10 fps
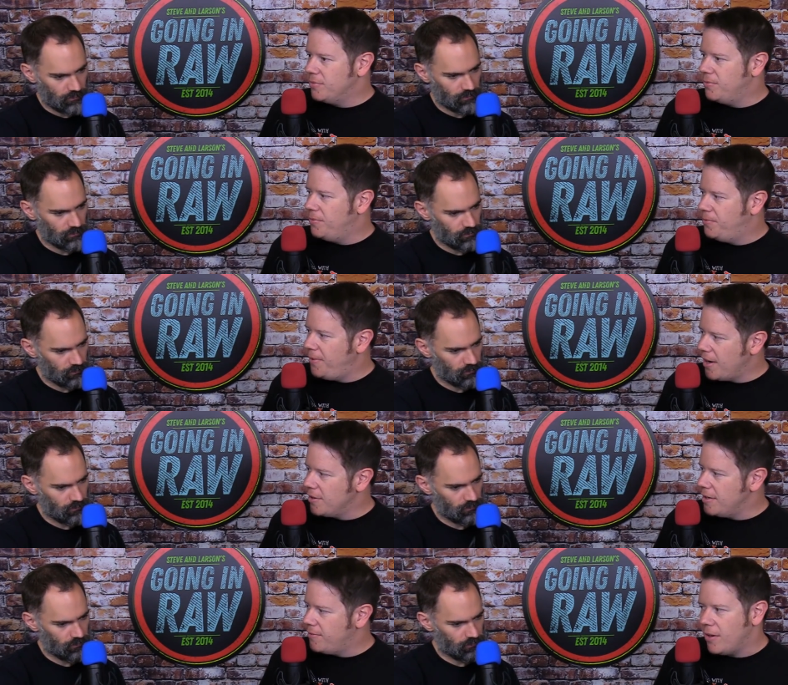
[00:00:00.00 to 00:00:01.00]

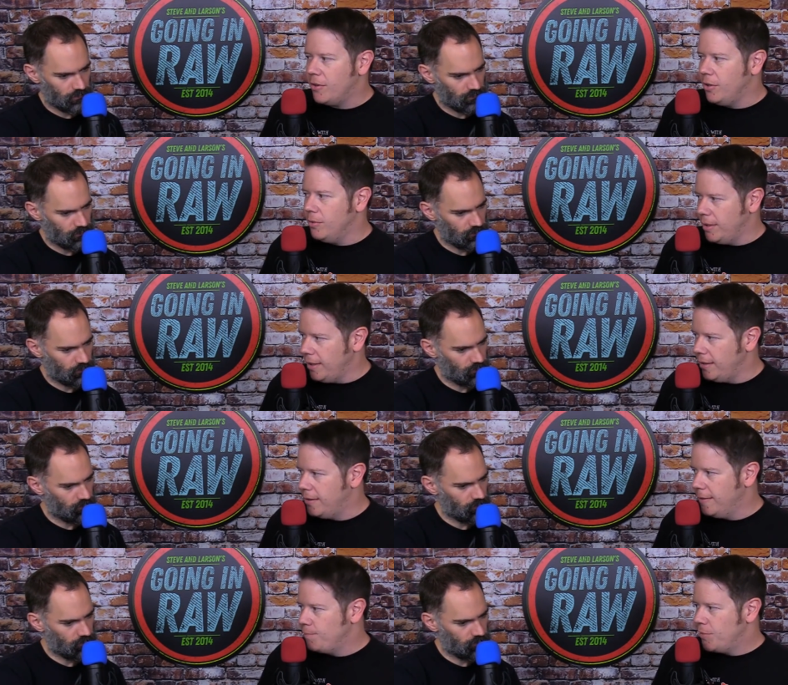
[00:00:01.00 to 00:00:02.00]
Speaker 1: very, very
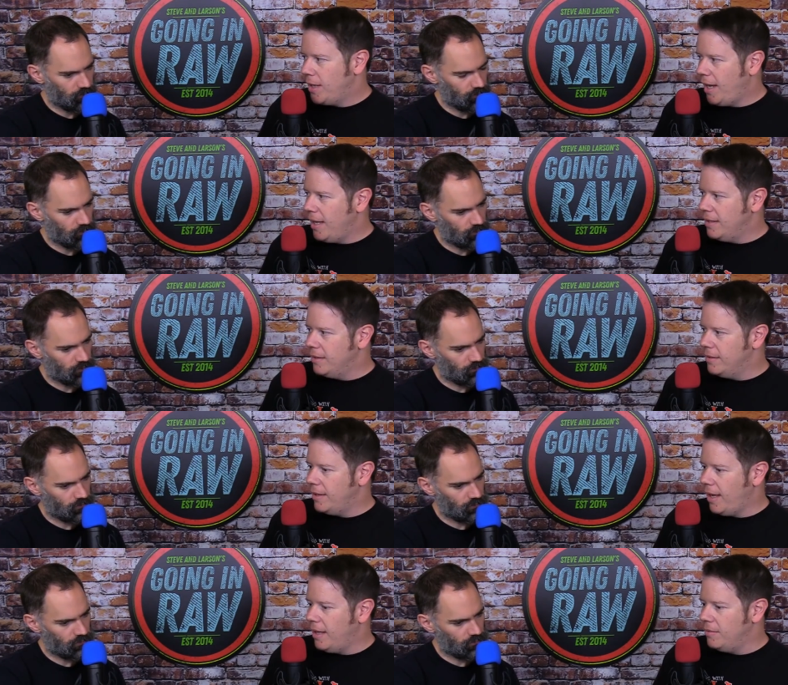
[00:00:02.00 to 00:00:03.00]
unique, and
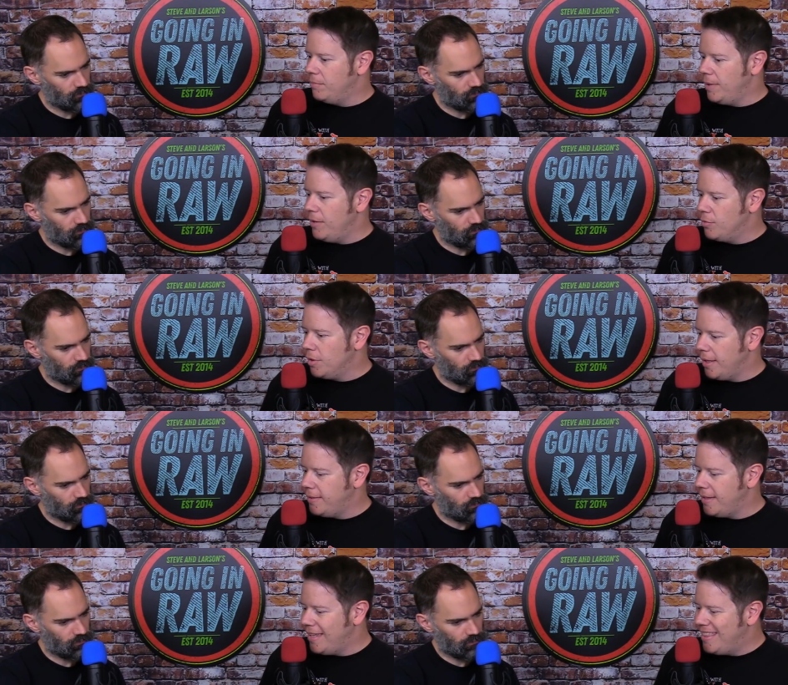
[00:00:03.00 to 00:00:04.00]
and he re
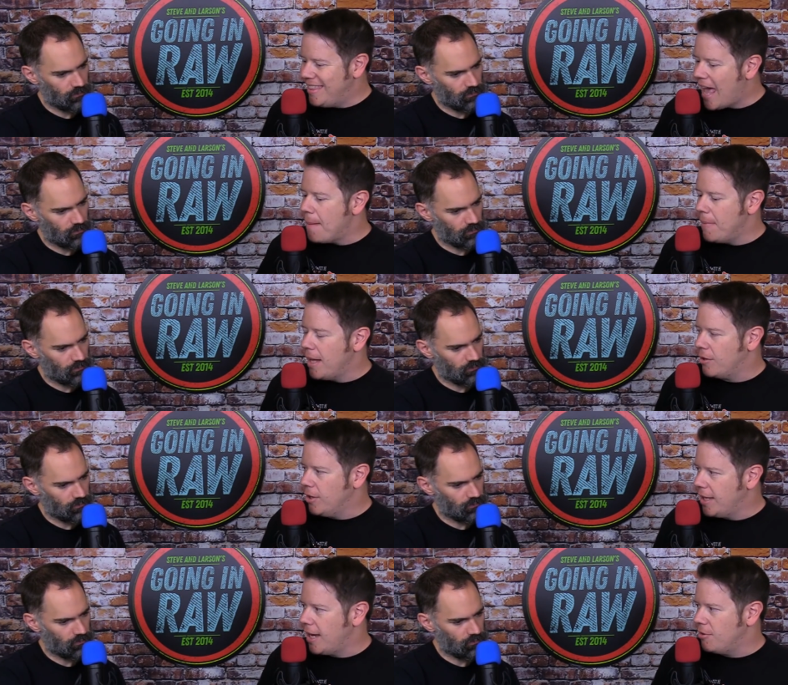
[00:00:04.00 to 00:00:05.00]
in that manner
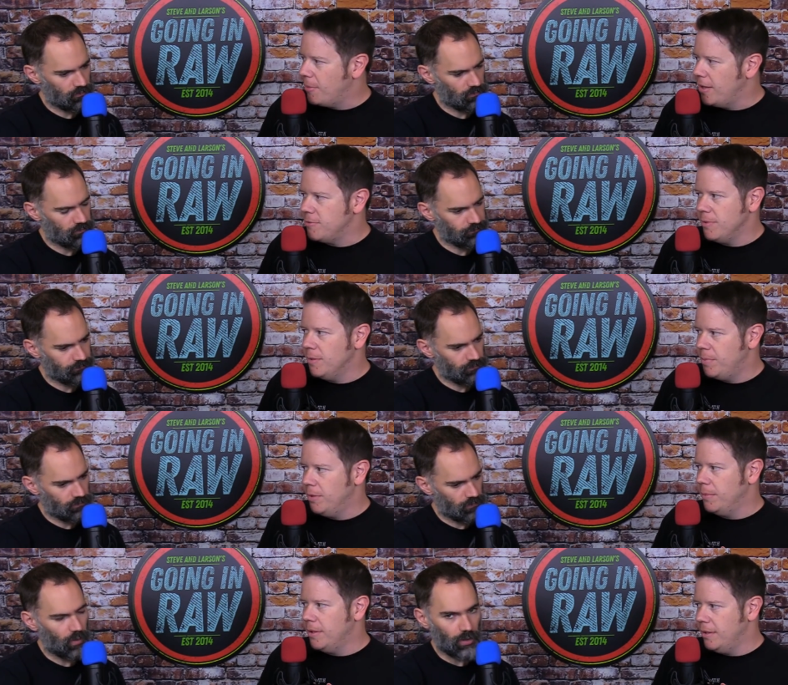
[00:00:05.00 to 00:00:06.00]
he kind of reminds me of
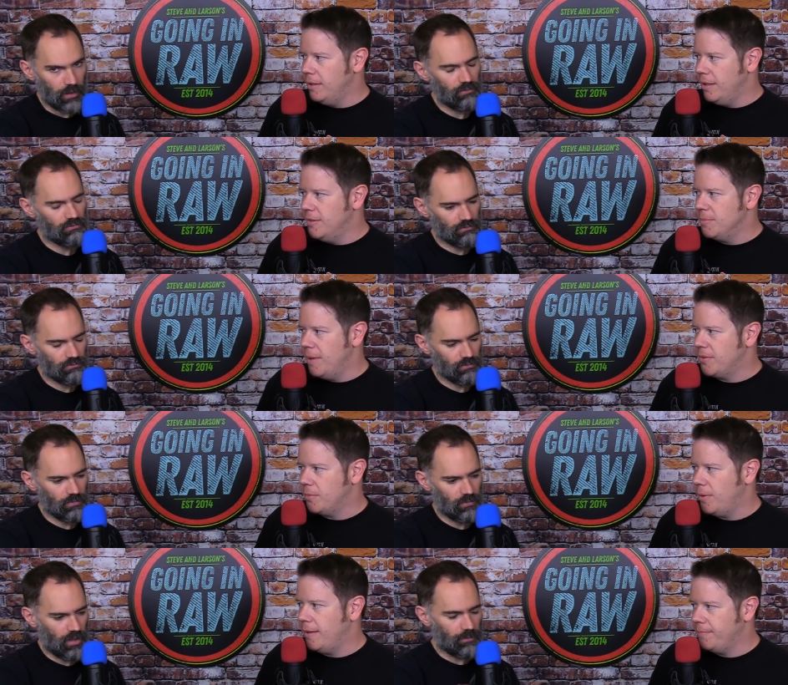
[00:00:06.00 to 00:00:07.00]
Pillman
Speaker 2: okay. in his best
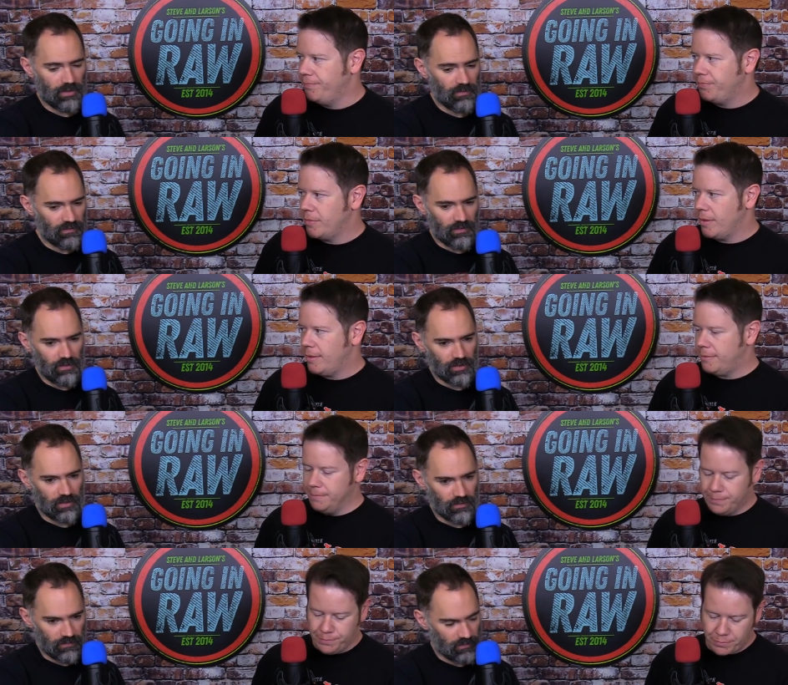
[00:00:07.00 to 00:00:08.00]
way. Yeah, I mean his ceiling
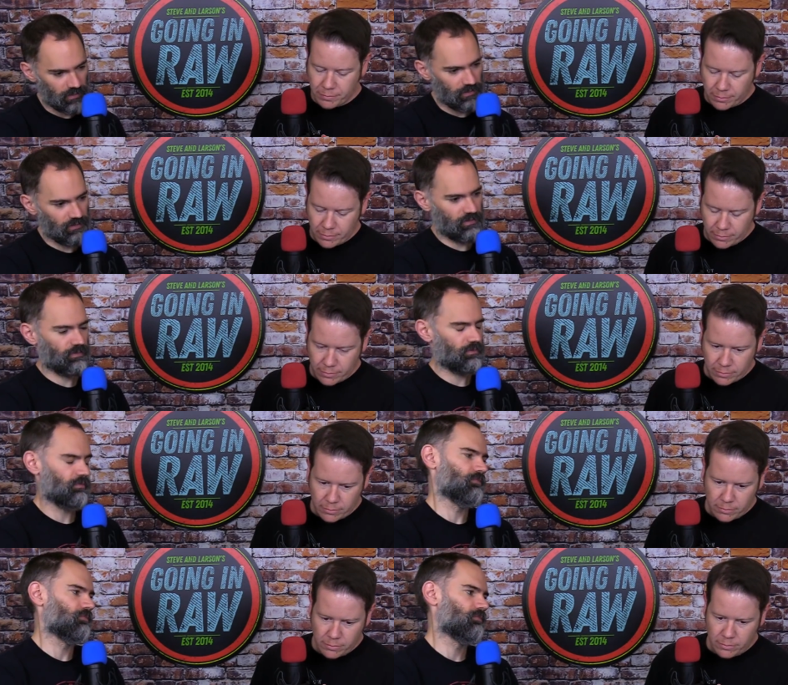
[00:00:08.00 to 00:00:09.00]
is is
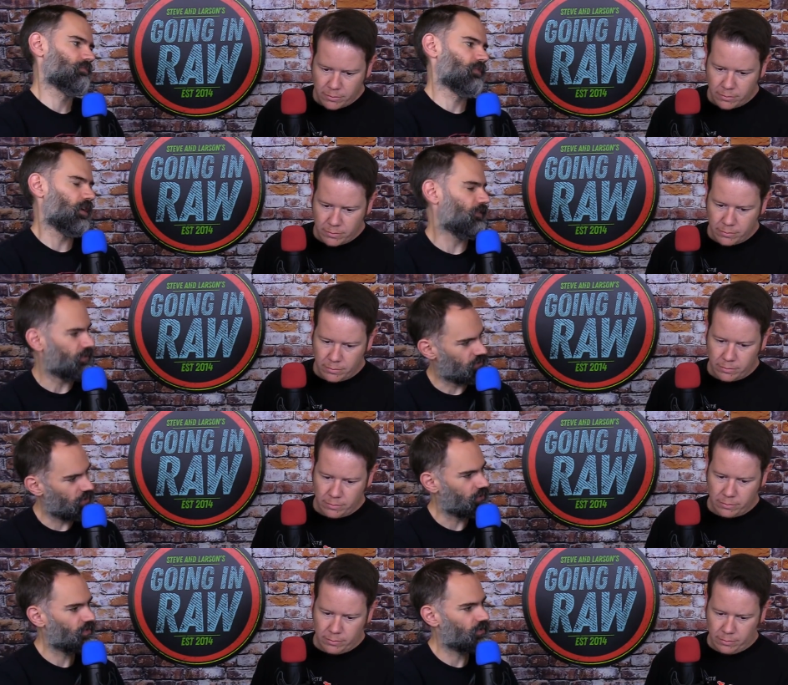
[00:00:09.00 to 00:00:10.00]
off the
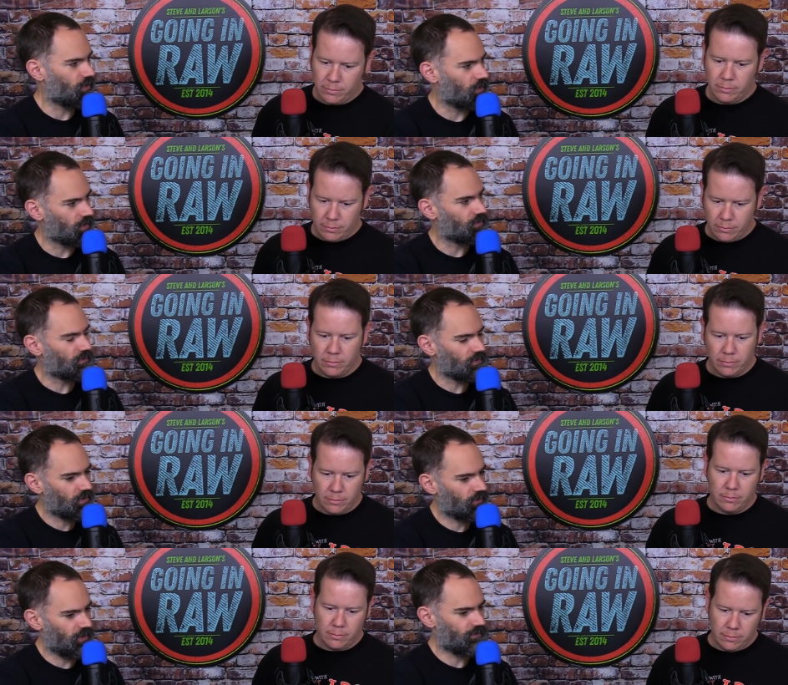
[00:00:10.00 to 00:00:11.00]
charts so long as
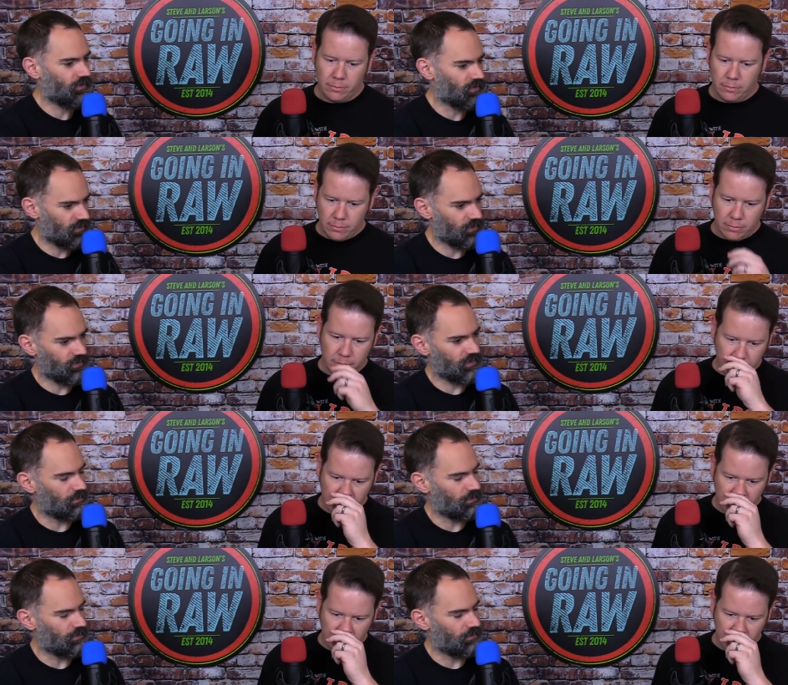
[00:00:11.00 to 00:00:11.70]
creative doesn't seriously